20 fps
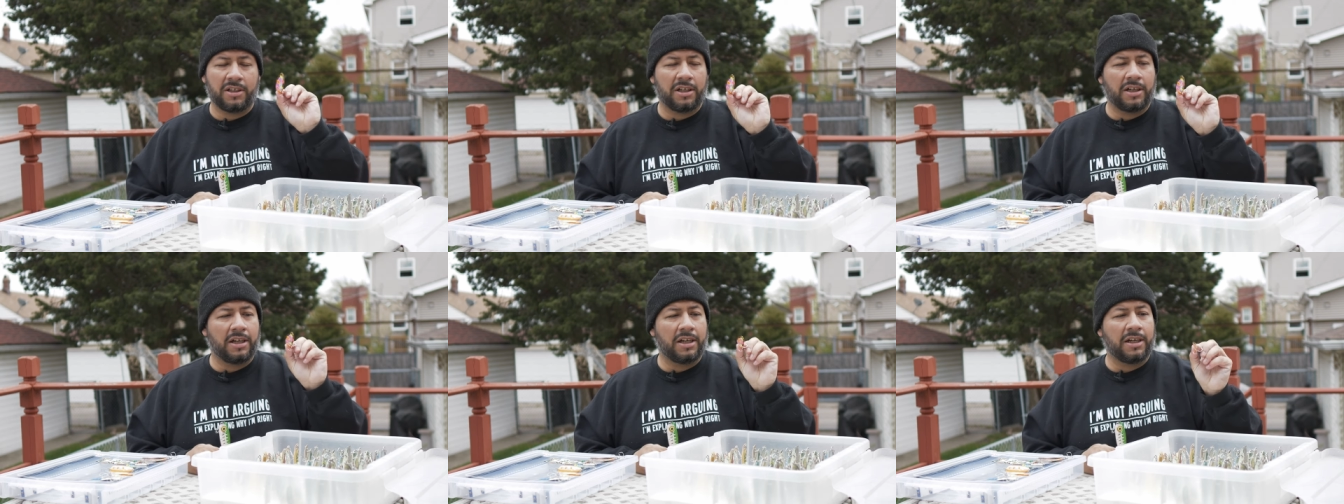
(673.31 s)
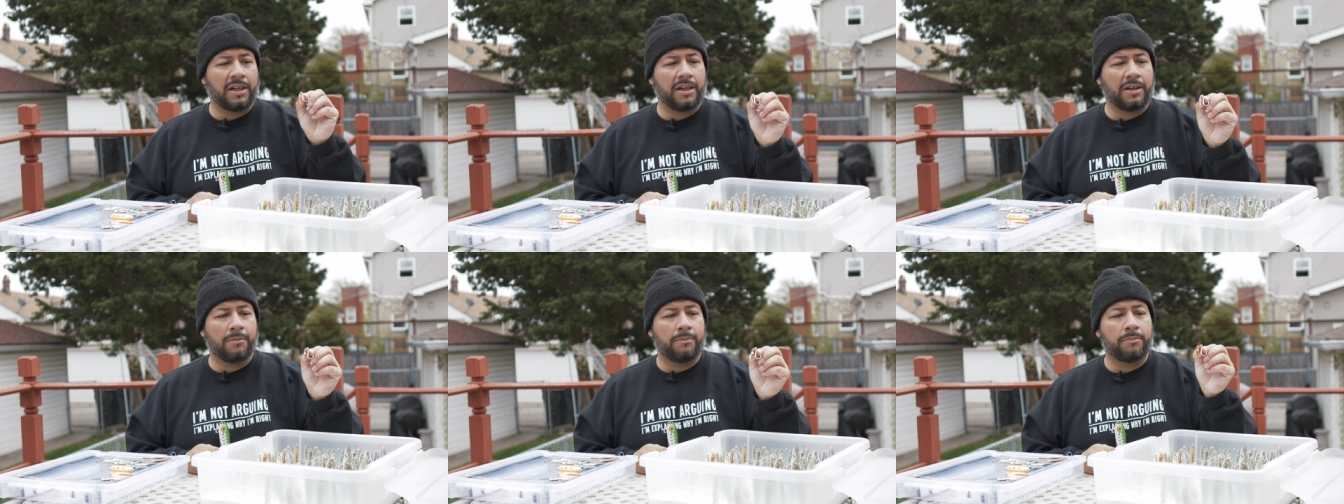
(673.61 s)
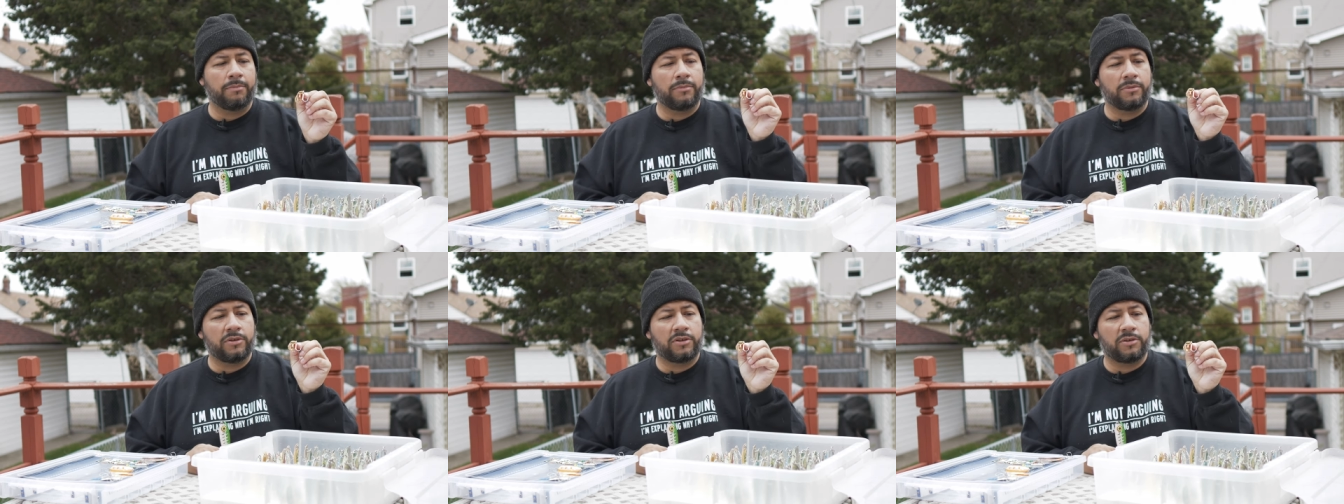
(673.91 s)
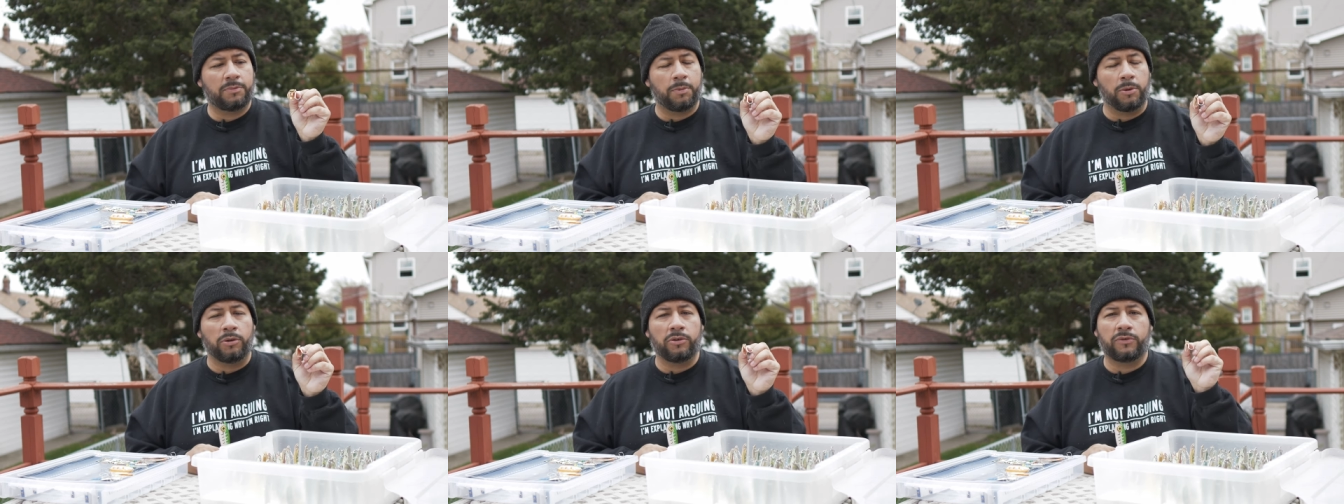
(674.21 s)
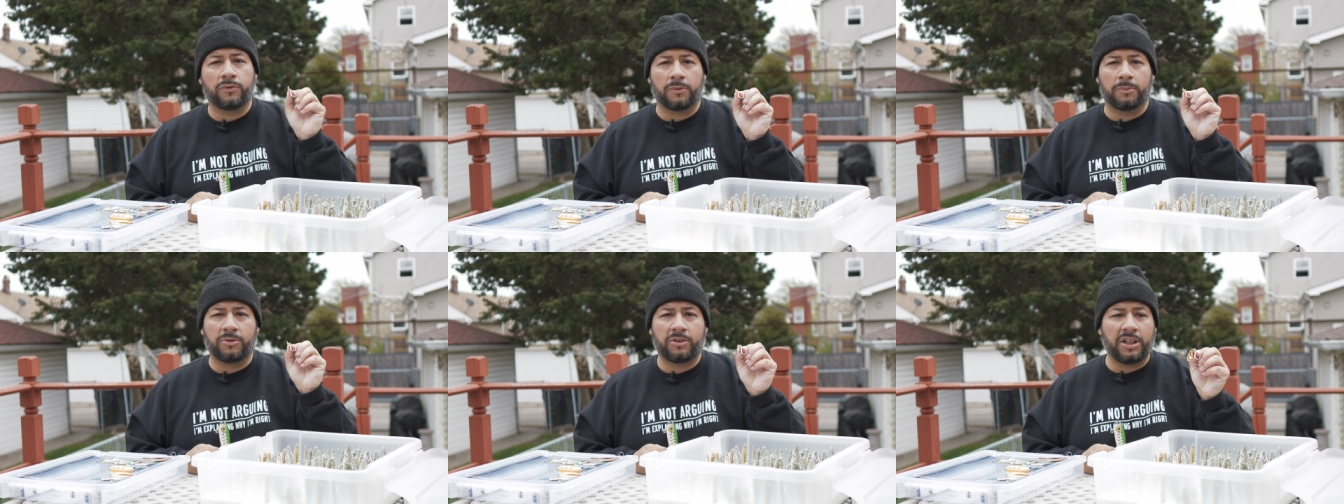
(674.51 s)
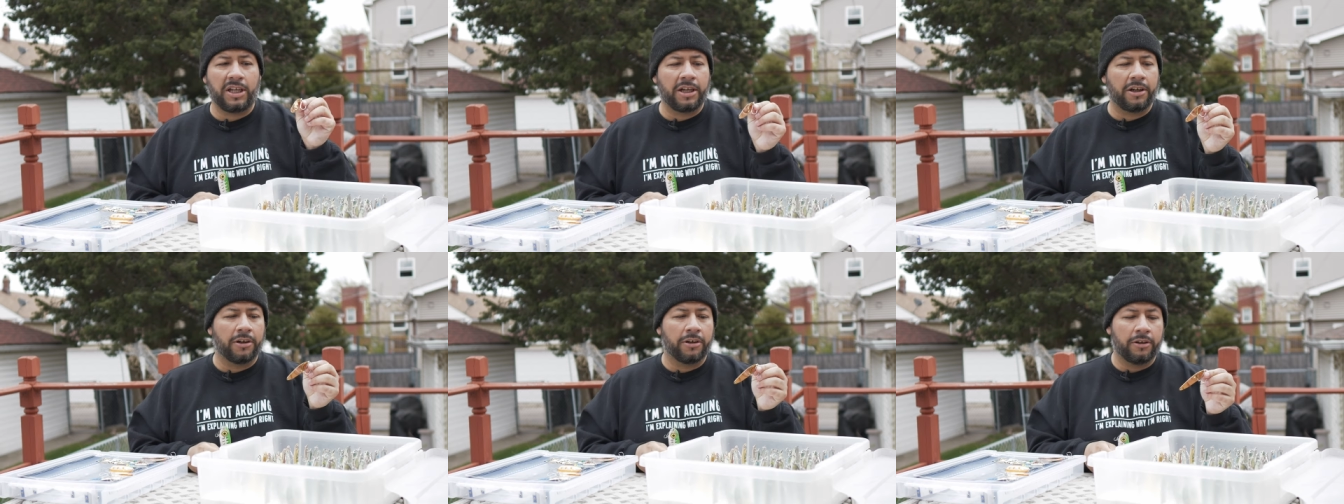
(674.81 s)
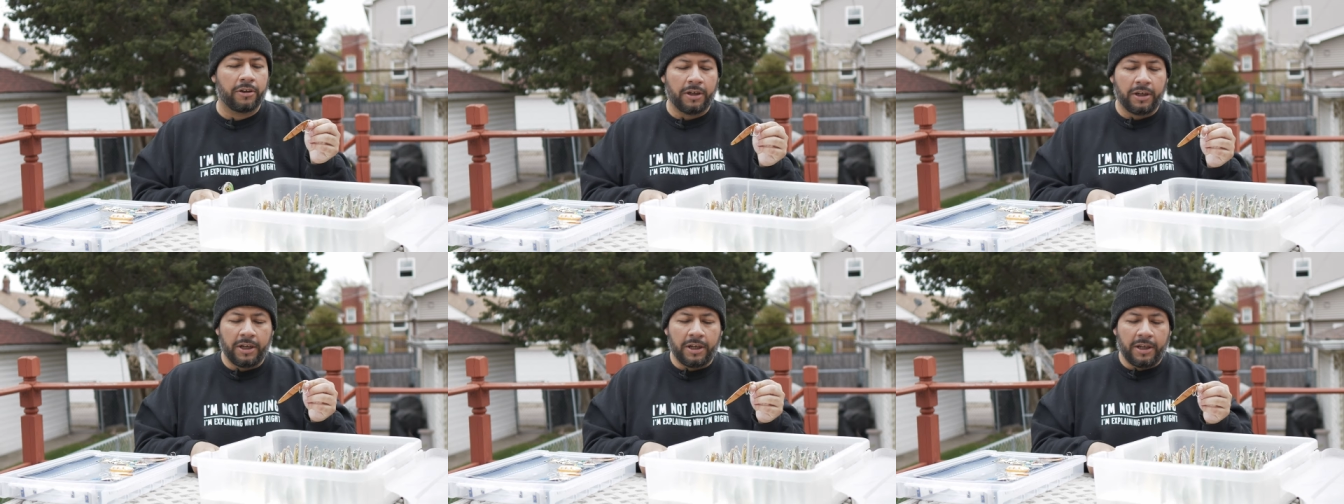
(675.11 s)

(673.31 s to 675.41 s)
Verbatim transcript: um, spoons from Stinger